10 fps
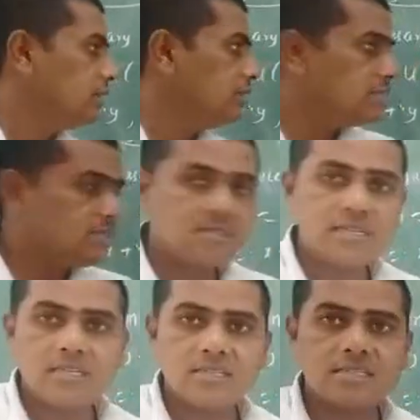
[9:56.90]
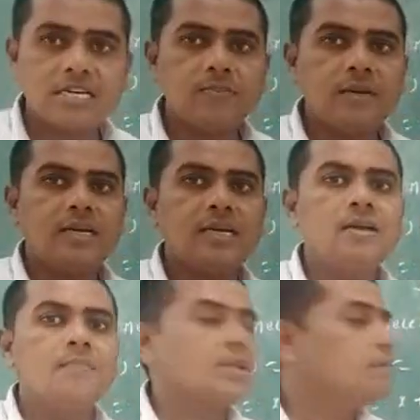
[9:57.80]
This is the statement,
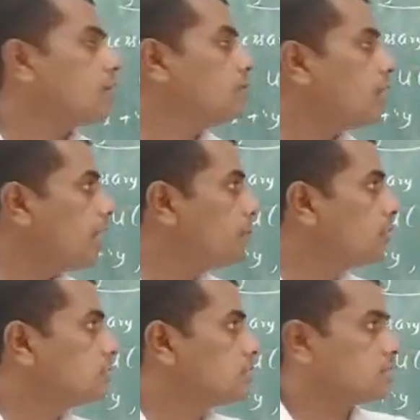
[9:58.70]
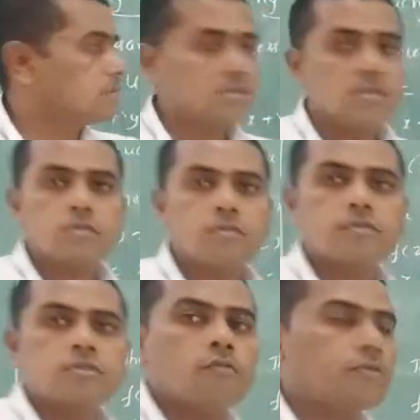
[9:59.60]
right? From the
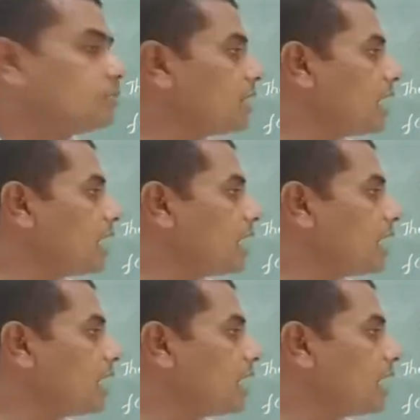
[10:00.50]
hypothesis. So from the